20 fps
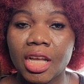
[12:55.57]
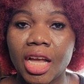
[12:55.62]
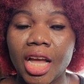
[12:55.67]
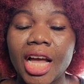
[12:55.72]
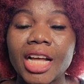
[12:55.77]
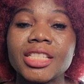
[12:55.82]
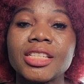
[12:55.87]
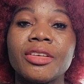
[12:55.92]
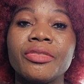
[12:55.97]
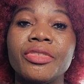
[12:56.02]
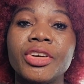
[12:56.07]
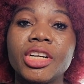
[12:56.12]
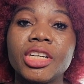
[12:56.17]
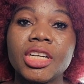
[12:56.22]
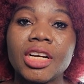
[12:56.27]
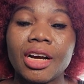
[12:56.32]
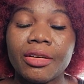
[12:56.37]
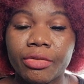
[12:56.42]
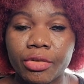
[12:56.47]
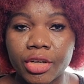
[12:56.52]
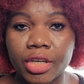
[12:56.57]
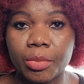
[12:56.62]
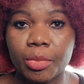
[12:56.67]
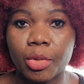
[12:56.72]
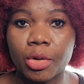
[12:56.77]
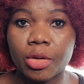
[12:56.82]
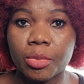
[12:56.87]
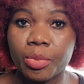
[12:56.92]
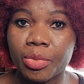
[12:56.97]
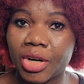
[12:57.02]
at a very
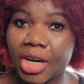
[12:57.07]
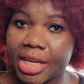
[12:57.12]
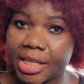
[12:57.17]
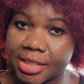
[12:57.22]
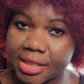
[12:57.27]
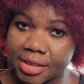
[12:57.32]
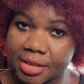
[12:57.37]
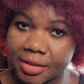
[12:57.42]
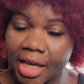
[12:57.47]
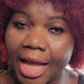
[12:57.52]
affordable price.